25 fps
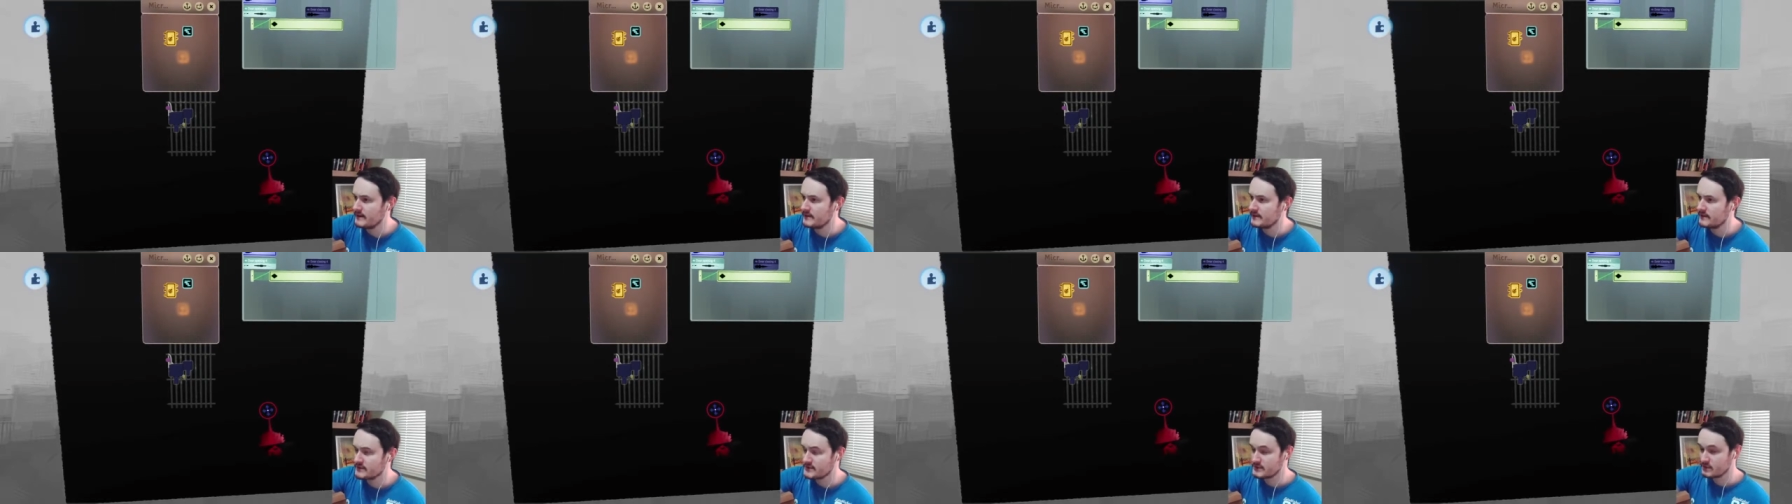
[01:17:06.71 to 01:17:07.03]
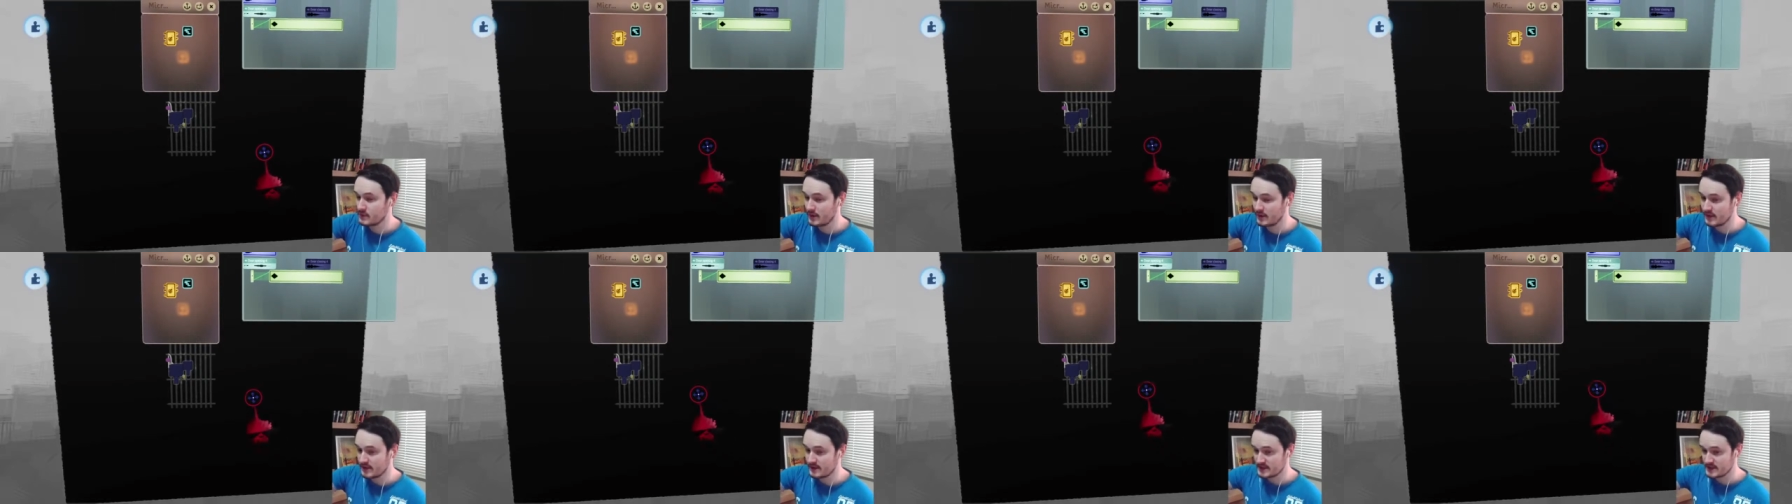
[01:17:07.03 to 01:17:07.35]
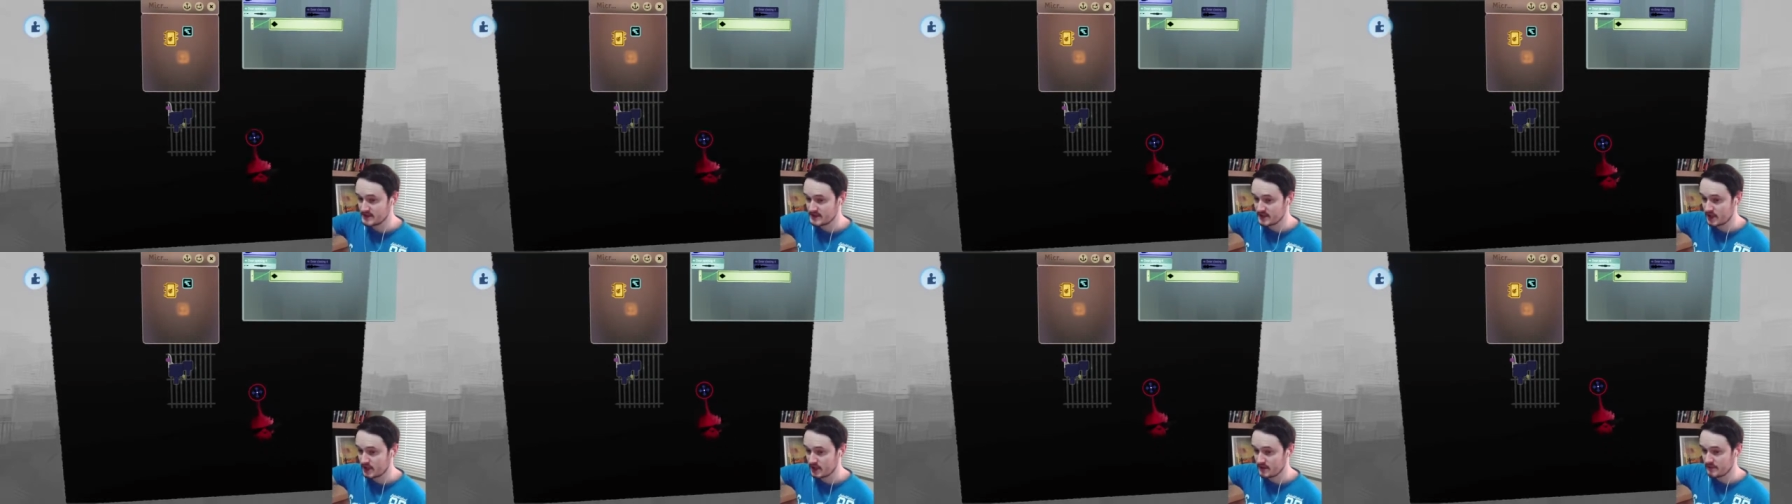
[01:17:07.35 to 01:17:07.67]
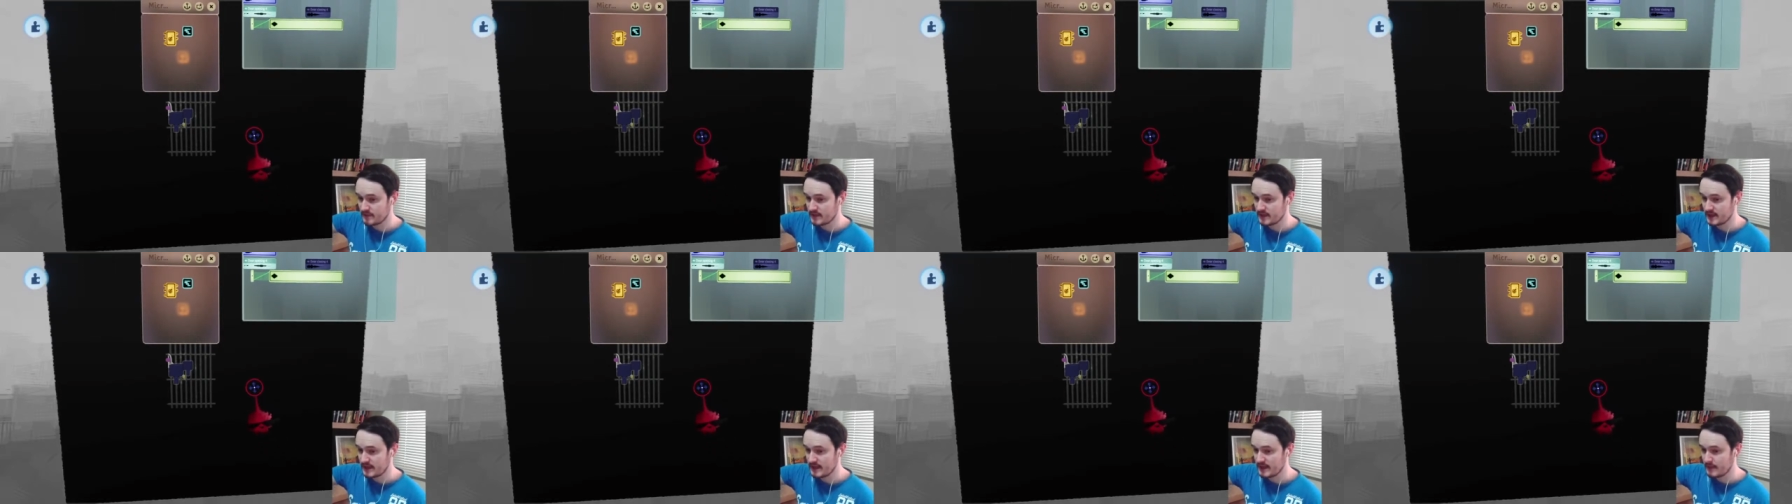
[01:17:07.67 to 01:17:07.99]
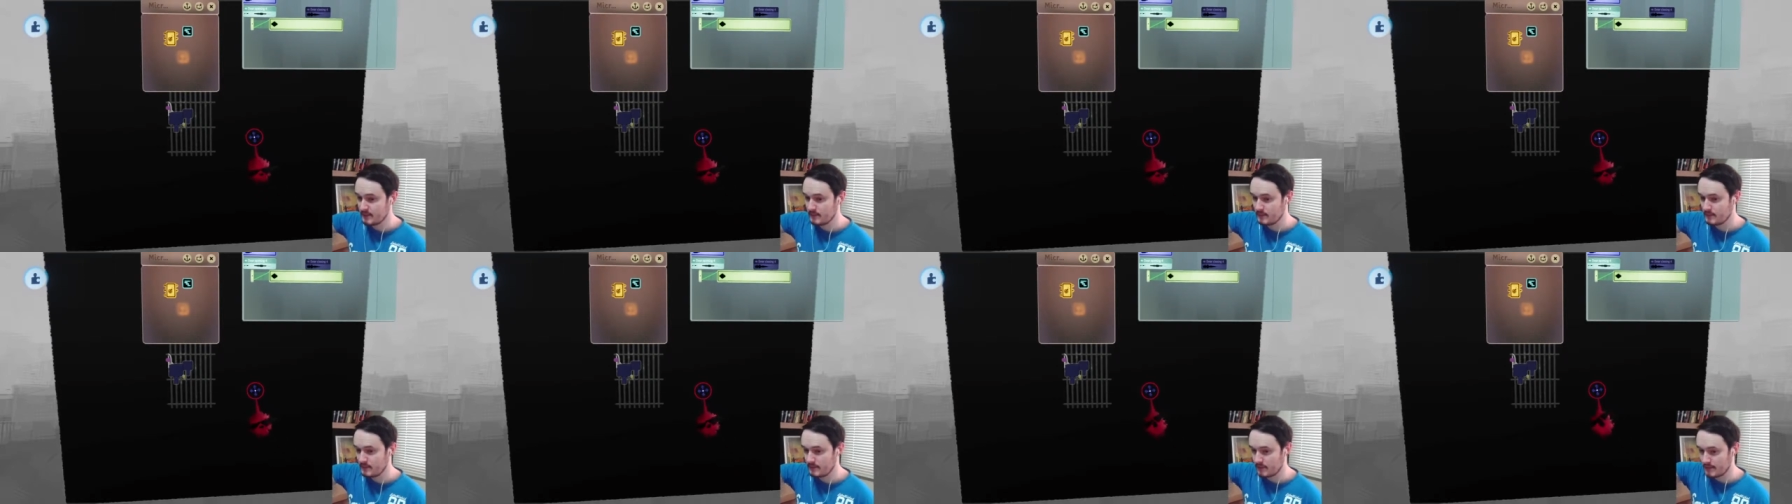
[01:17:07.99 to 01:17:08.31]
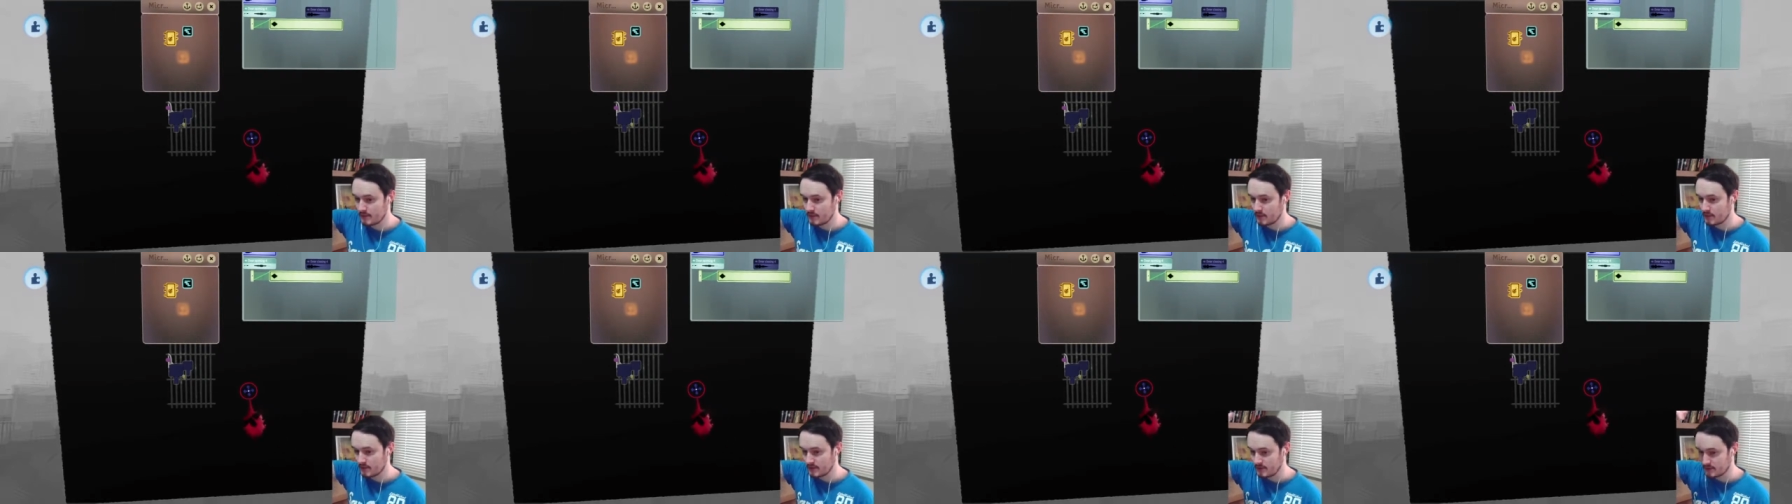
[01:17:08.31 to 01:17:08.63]
there's one at the start of the game
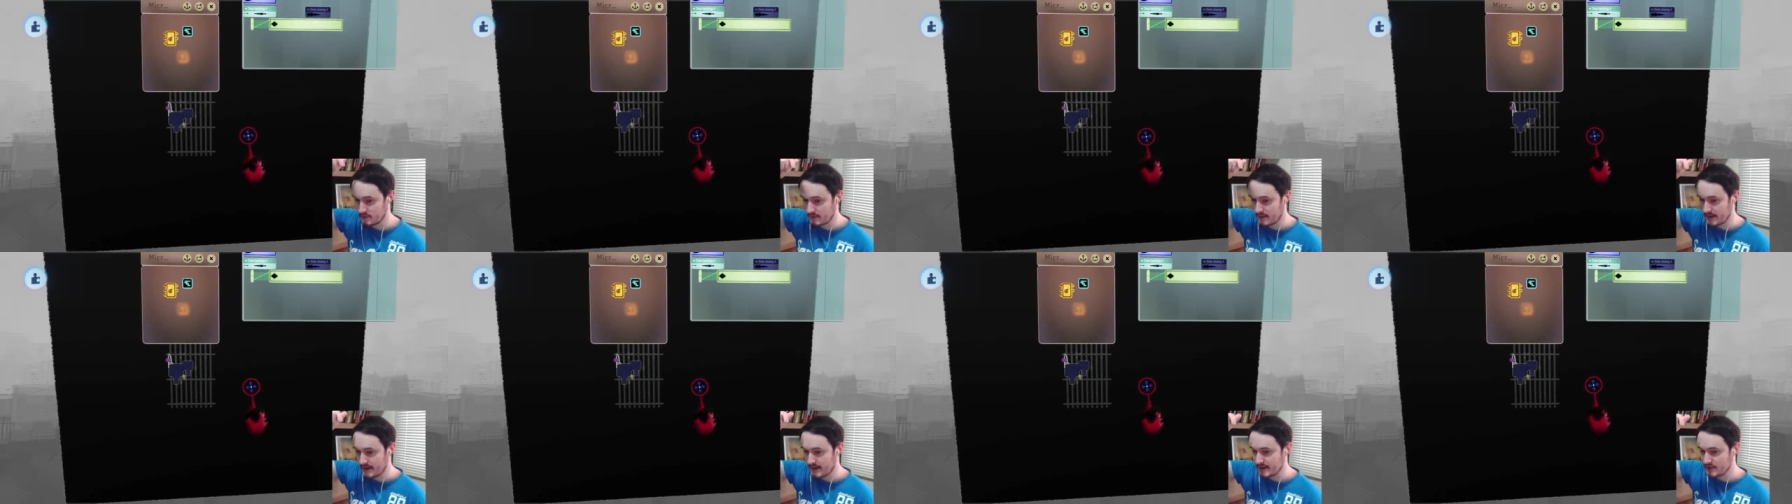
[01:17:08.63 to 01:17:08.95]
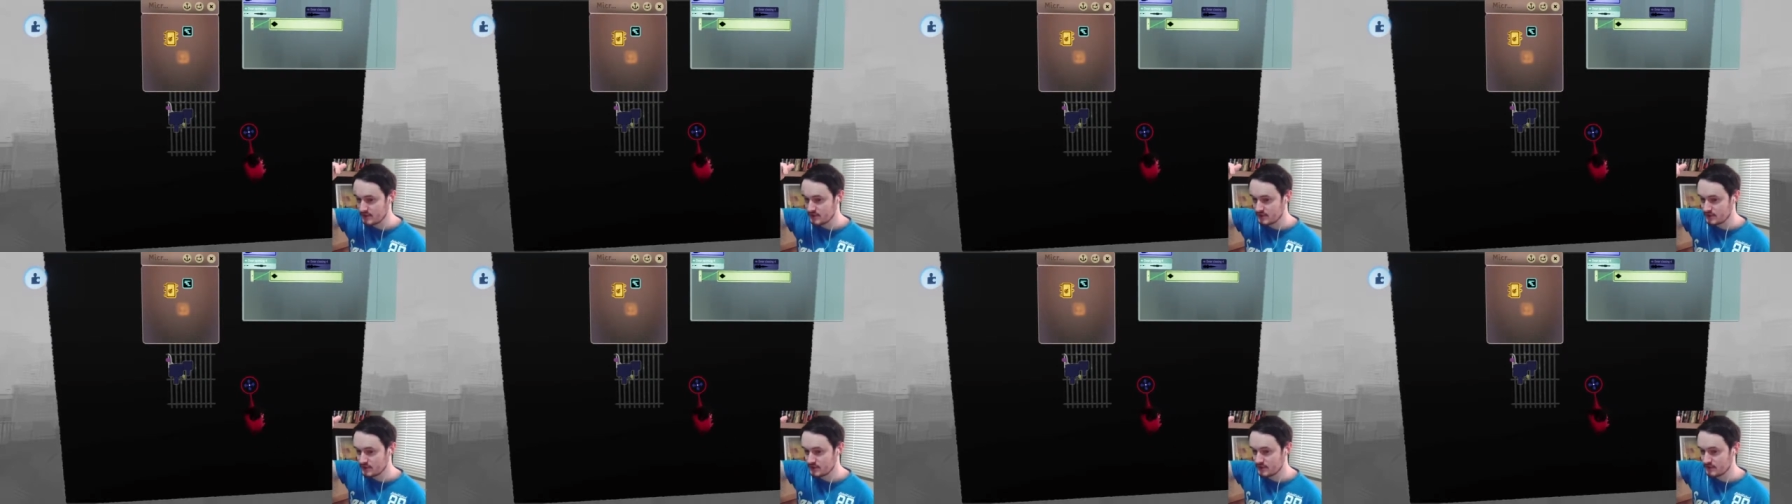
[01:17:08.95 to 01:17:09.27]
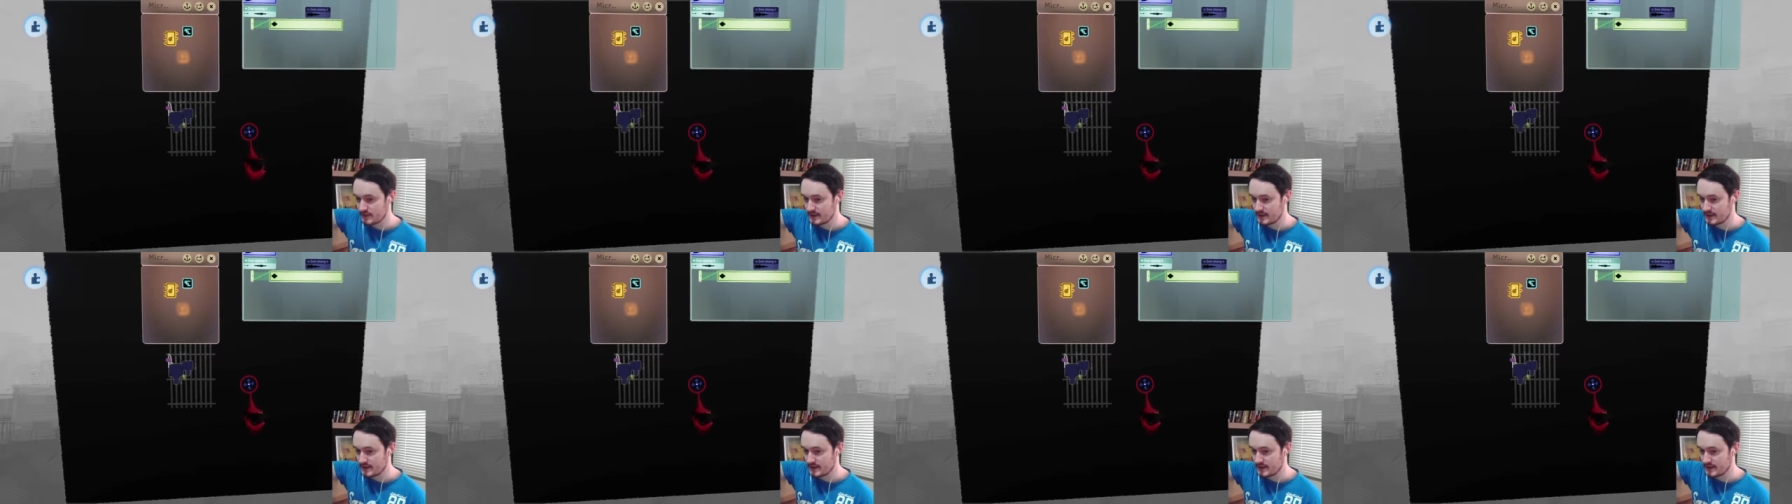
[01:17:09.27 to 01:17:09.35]
on behind you